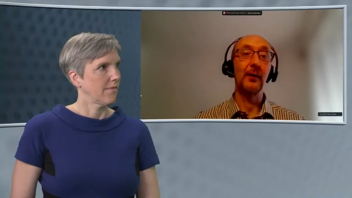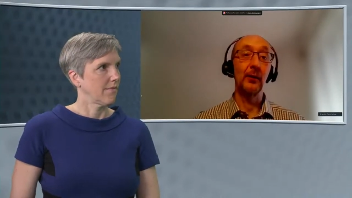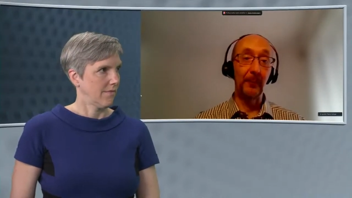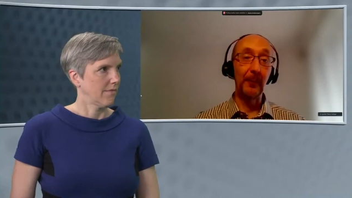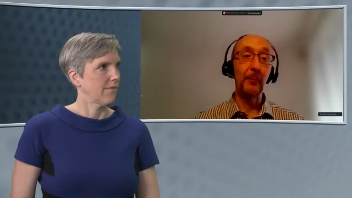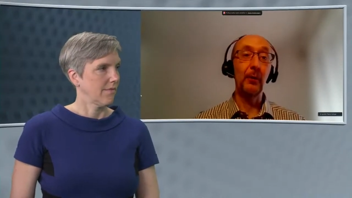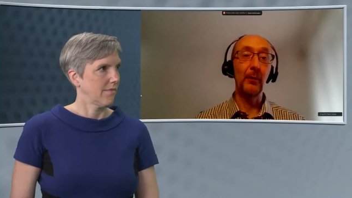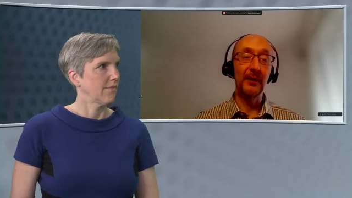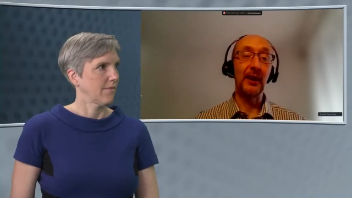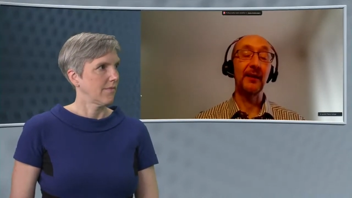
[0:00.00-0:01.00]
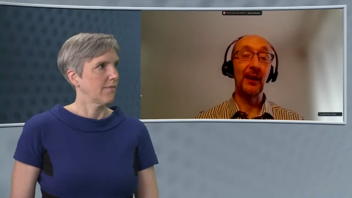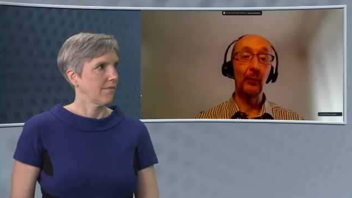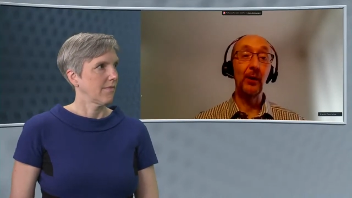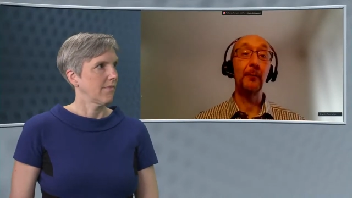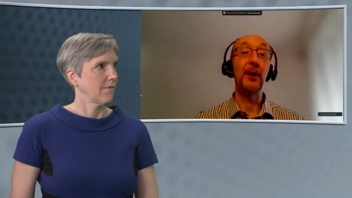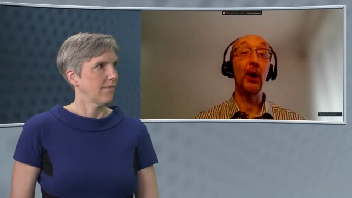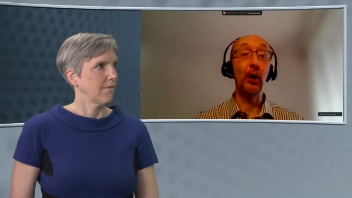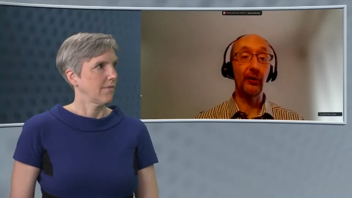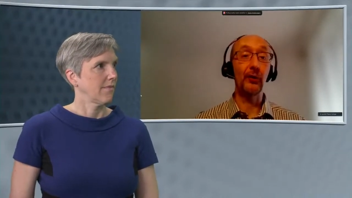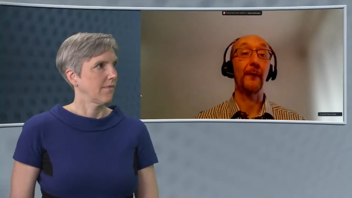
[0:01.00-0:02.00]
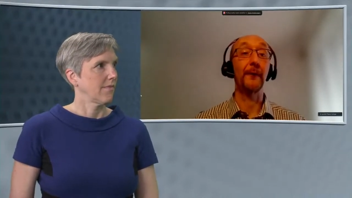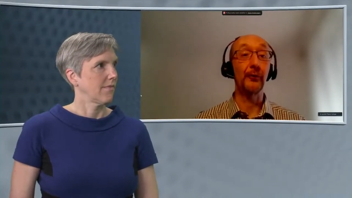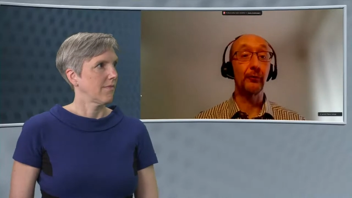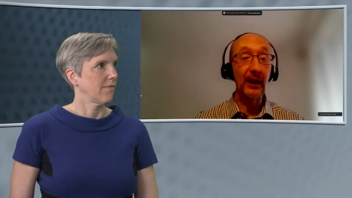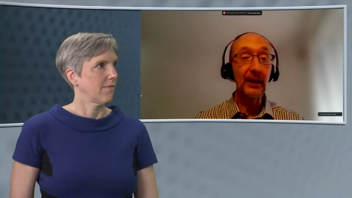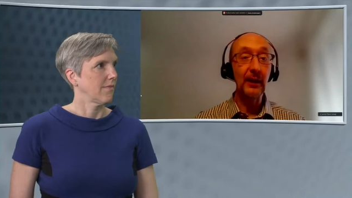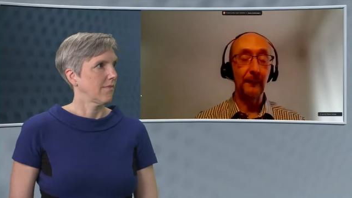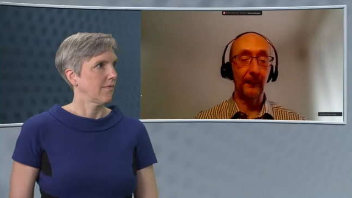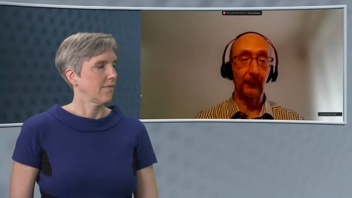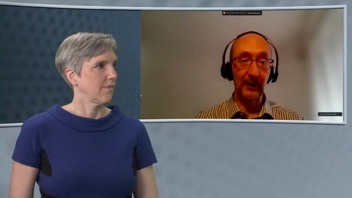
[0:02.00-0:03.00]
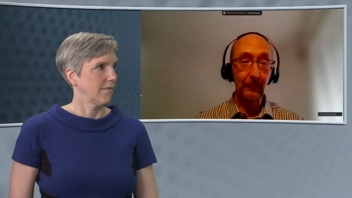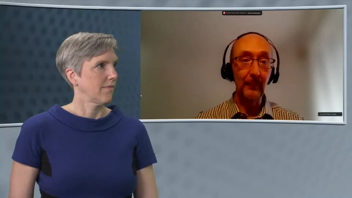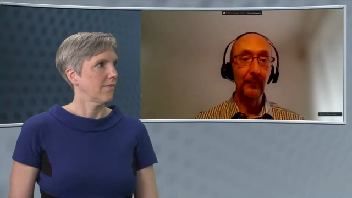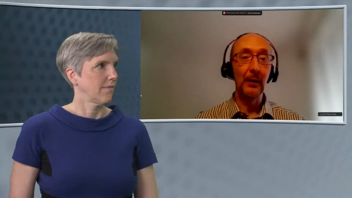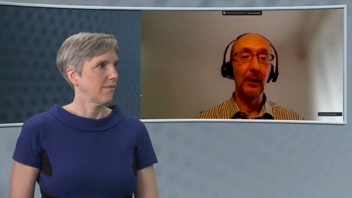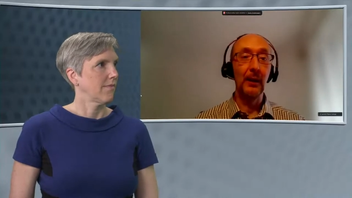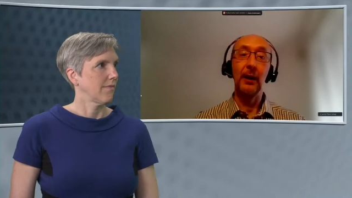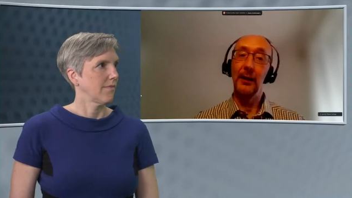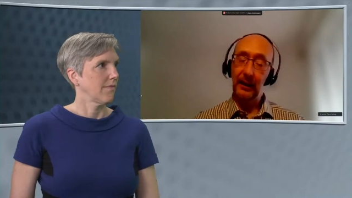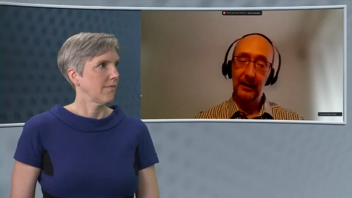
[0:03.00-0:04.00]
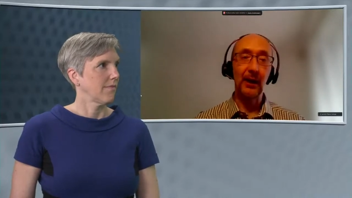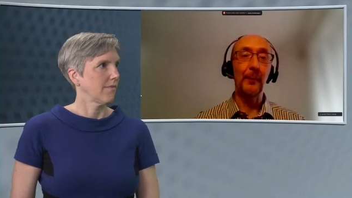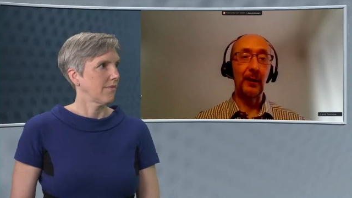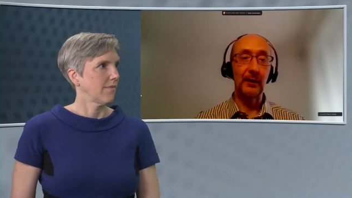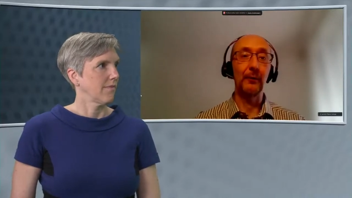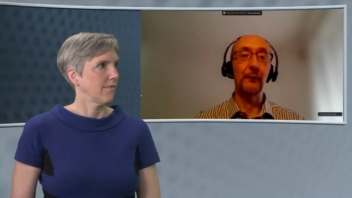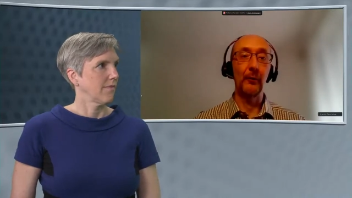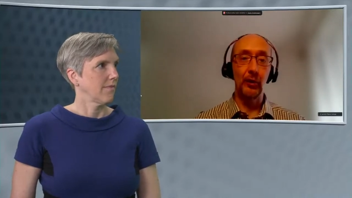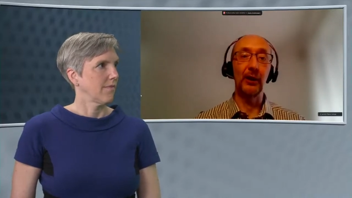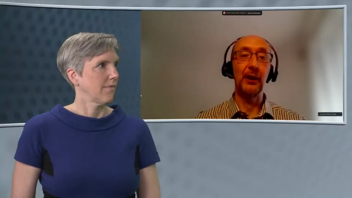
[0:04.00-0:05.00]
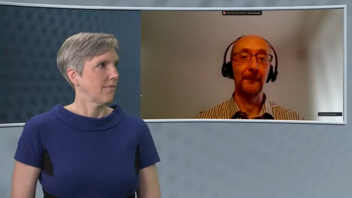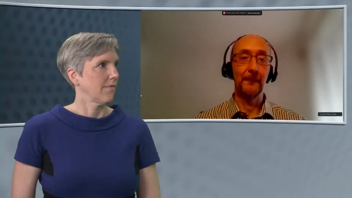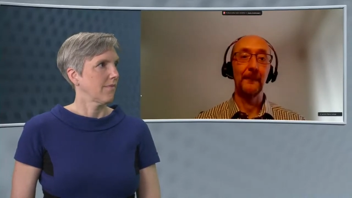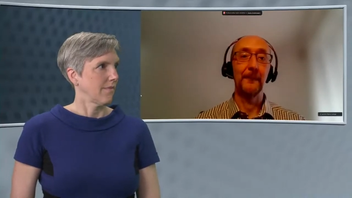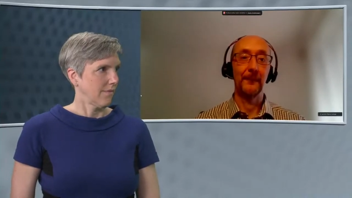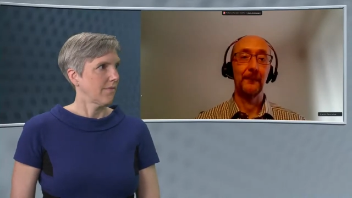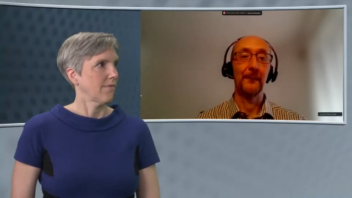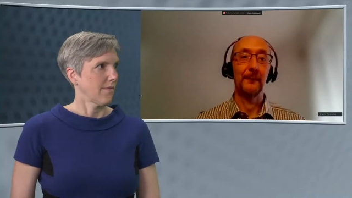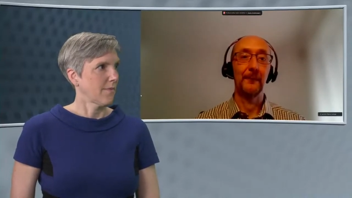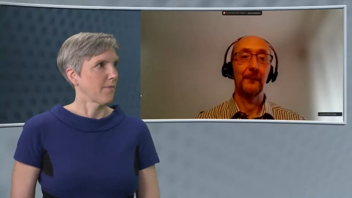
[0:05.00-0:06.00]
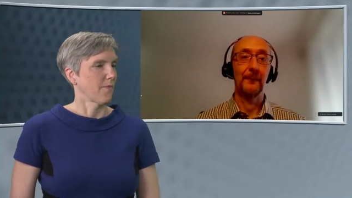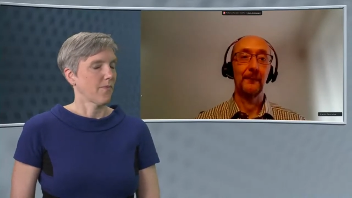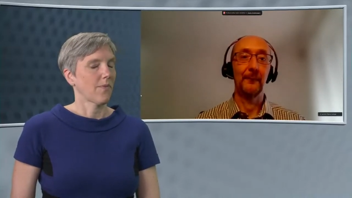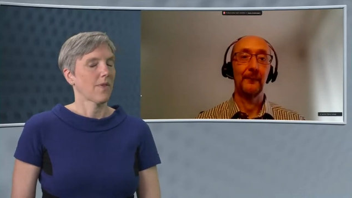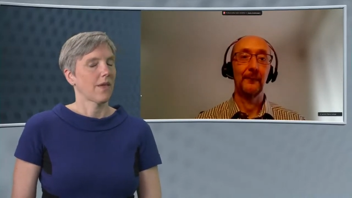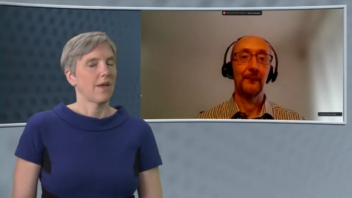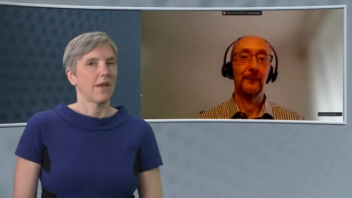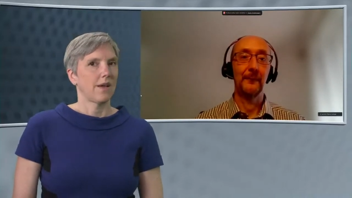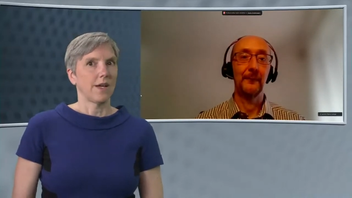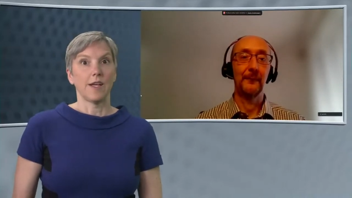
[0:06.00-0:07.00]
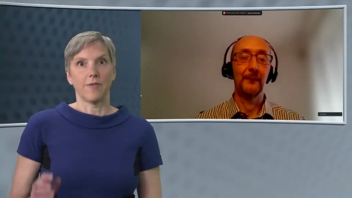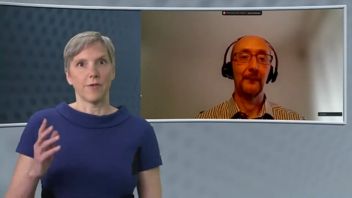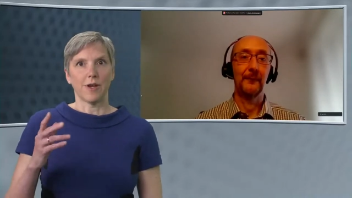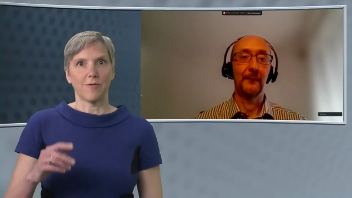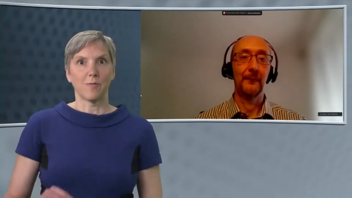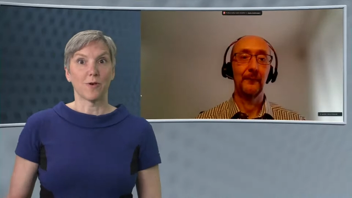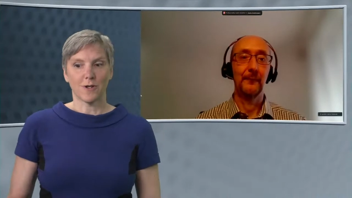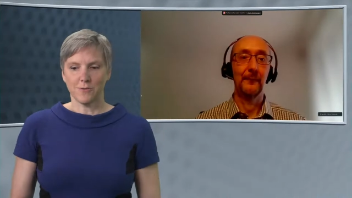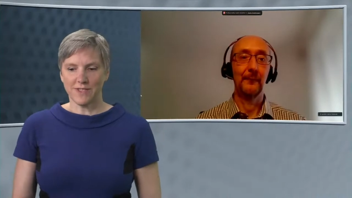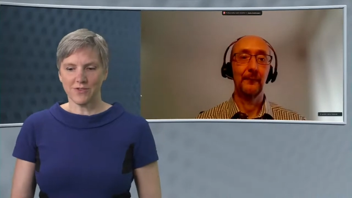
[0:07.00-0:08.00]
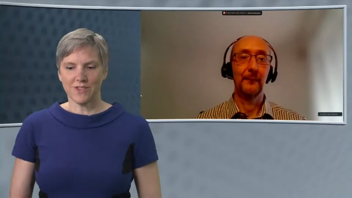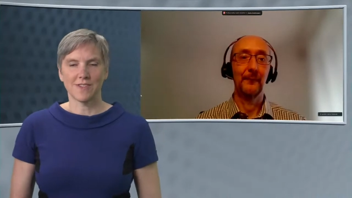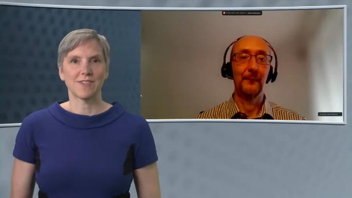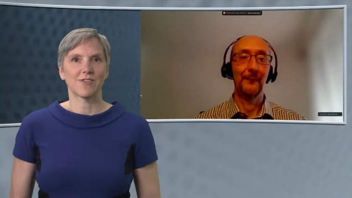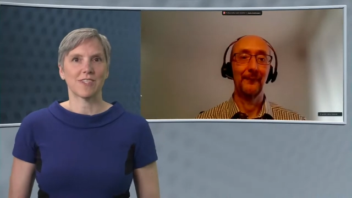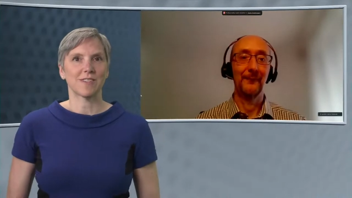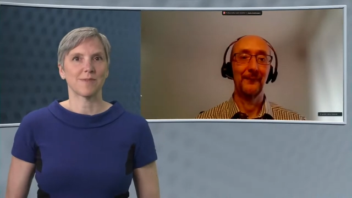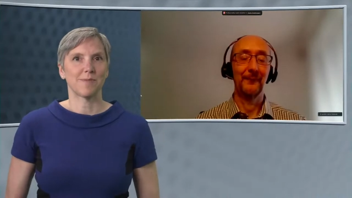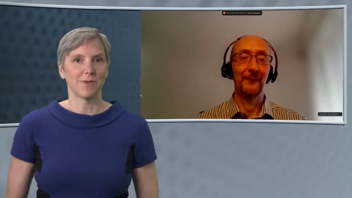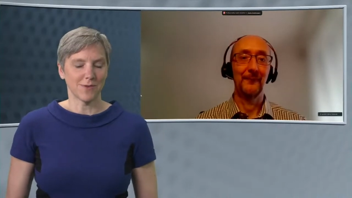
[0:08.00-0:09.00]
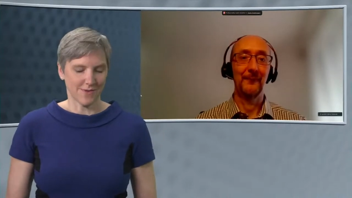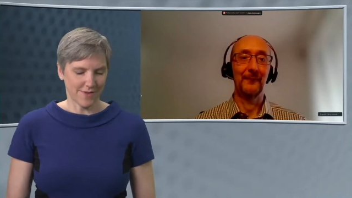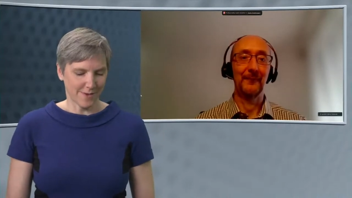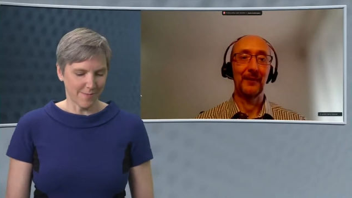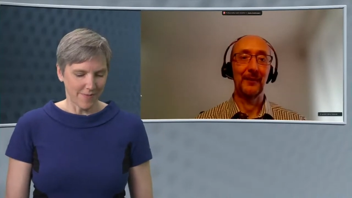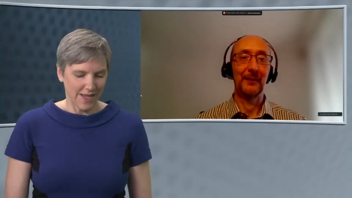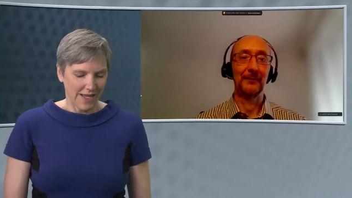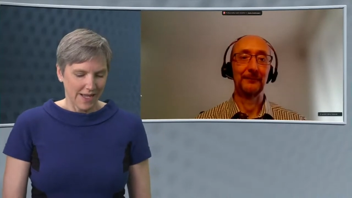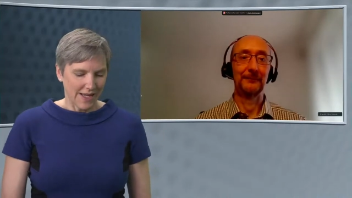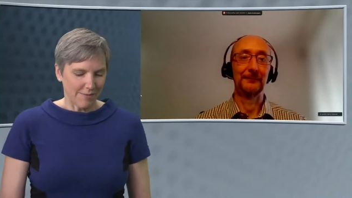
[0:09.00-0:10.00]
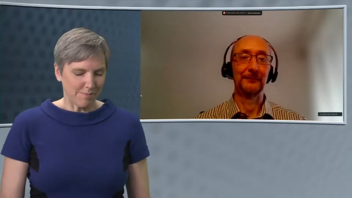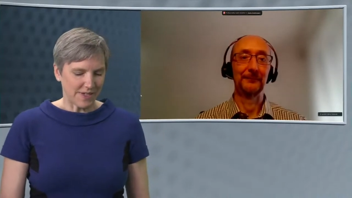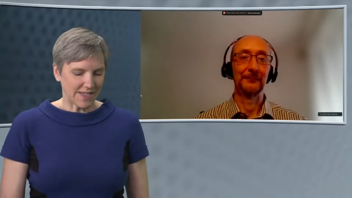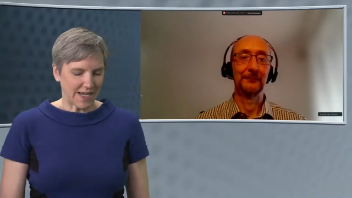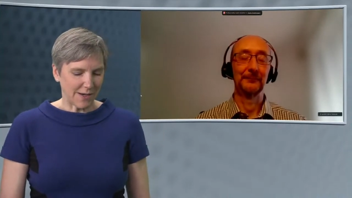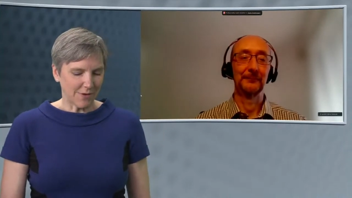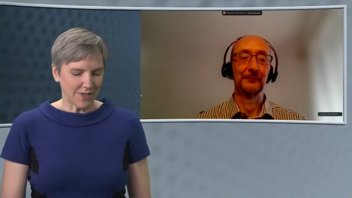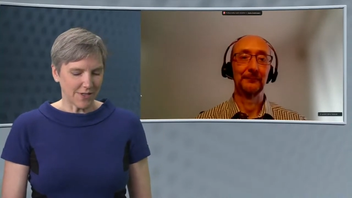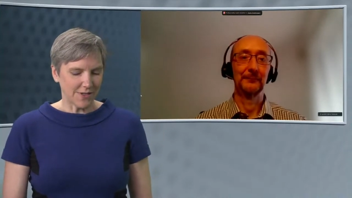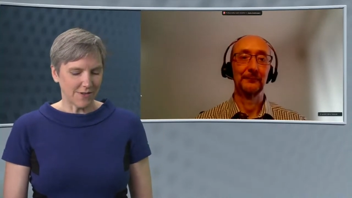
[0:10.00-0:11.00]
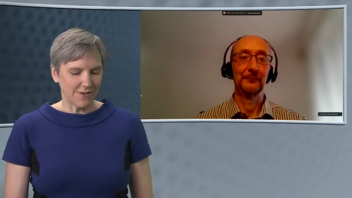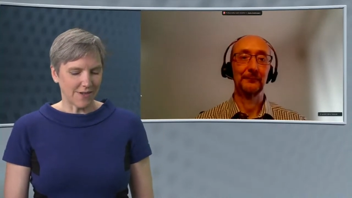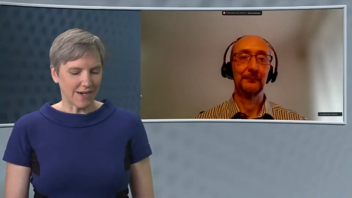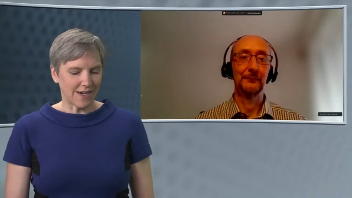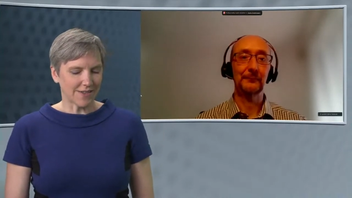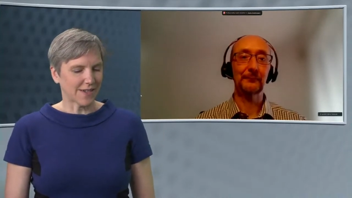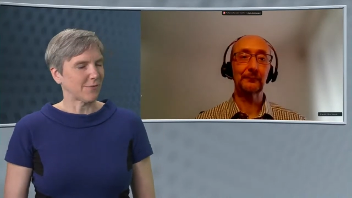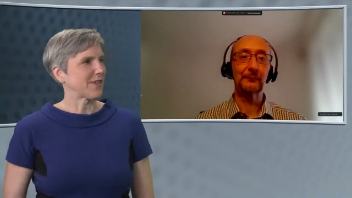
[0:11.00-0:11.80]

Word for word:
Speaker 1: the people, that there will be lots of training for them, that they are part of the journey.
Speaker 2: Hmm. If you have more questions, just post them. But I want to ask a